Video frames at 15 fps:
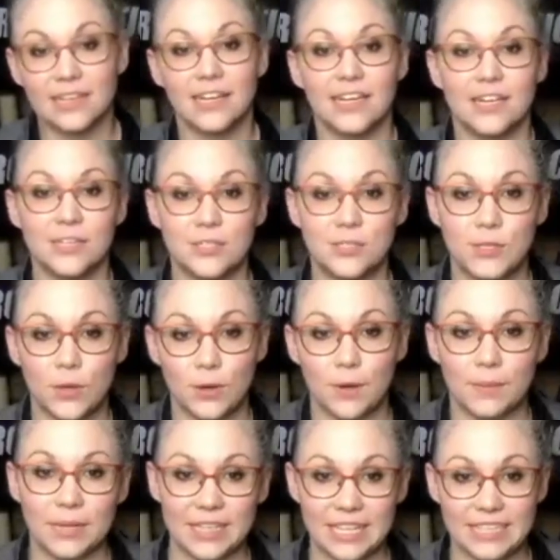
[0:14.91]
So I'm going
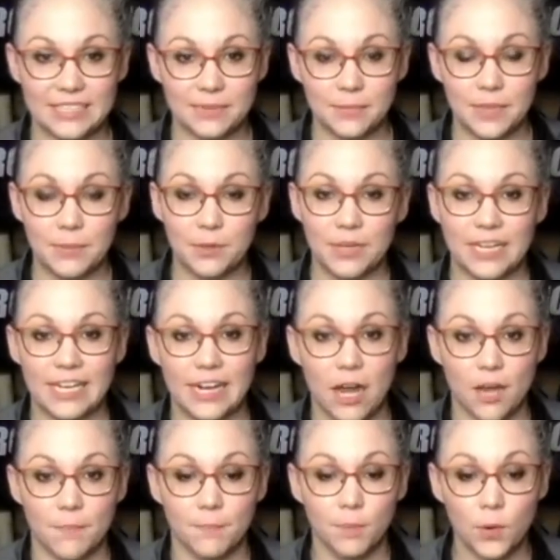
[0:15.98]
to let some people get
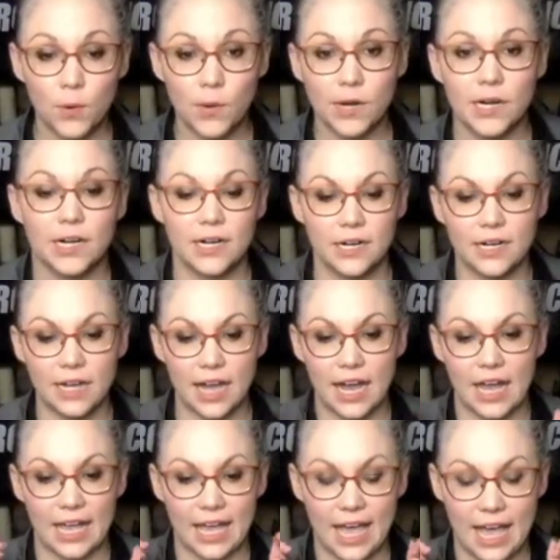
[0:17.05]
on board.
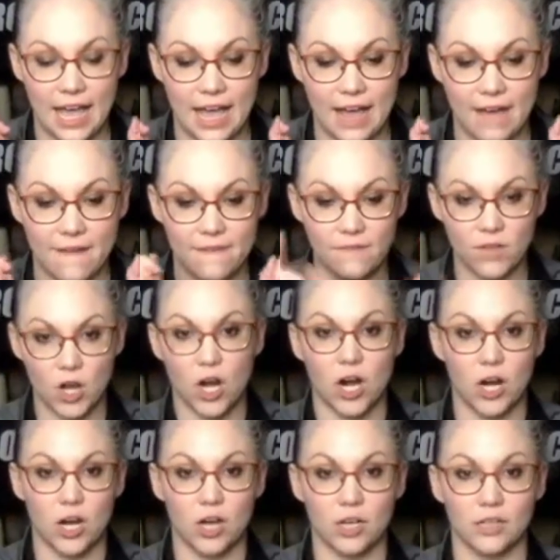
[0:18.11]
I have
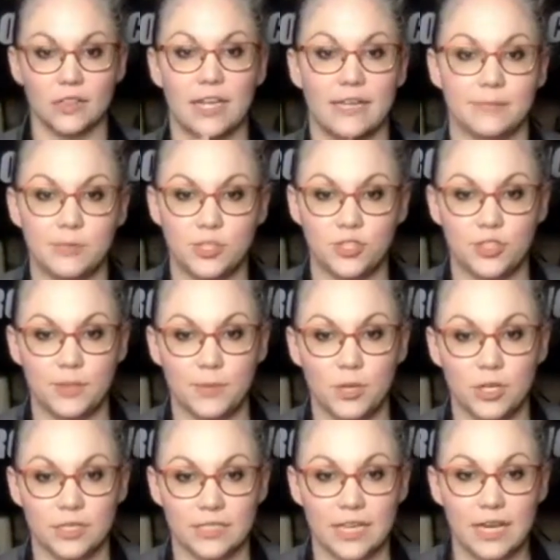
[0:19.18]
our live stream
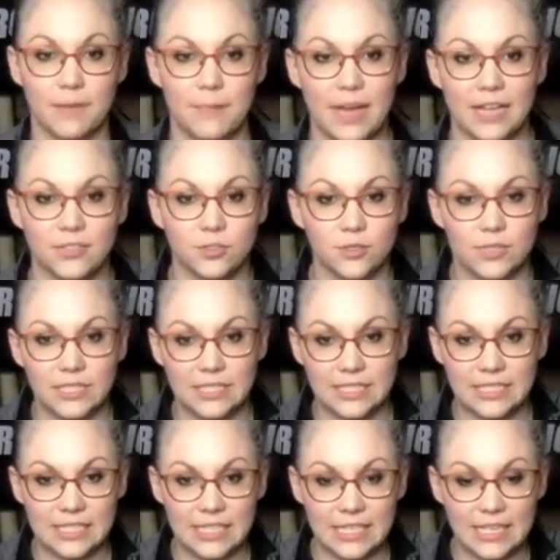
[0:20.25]
hooked up. As you can
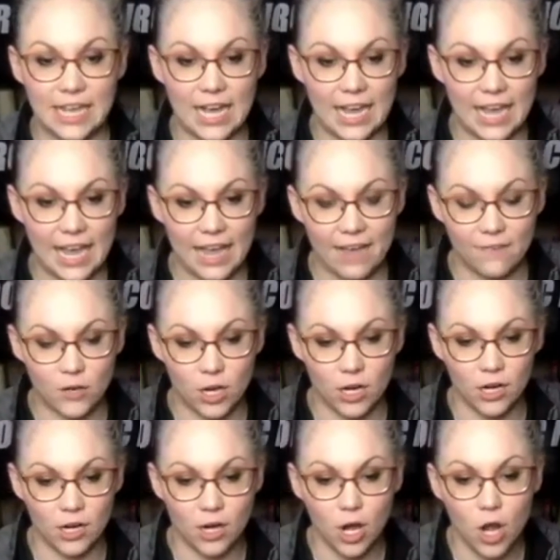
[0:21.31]
see, I have
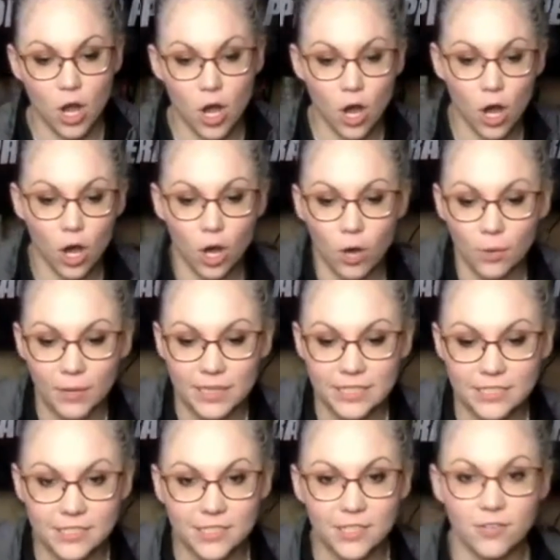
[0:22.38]
our
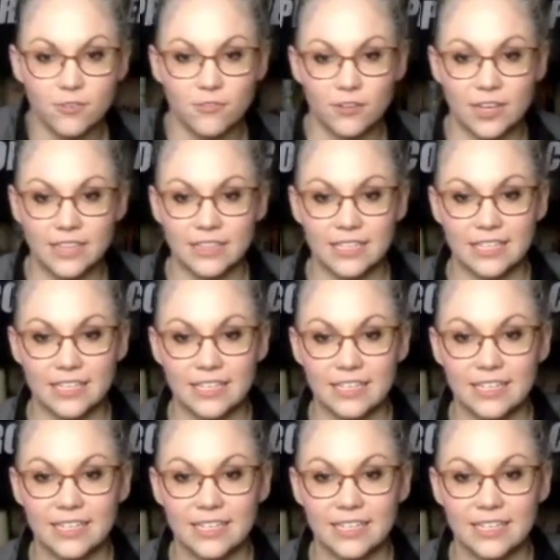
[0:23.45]
always friendly